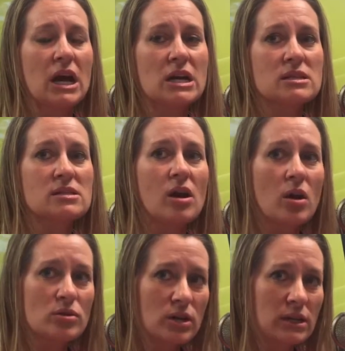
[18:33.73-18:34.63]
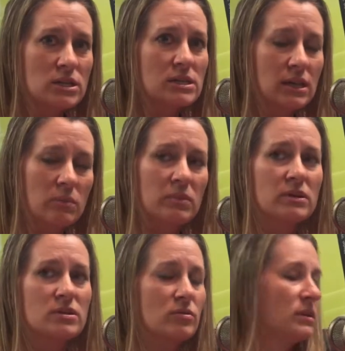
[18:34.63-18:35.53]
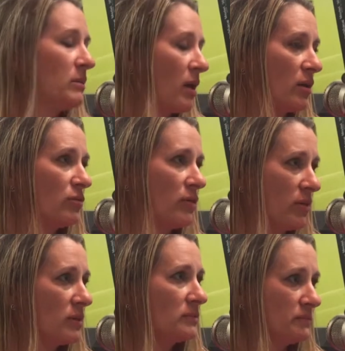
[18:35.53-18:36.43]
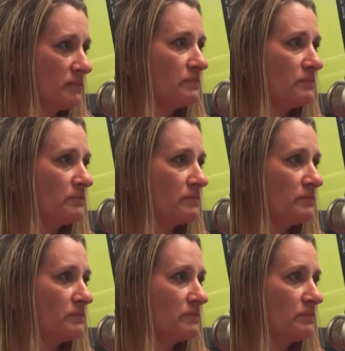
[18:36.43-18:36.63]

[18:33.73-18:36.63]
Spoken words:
And so I try to just keep it really mild for them.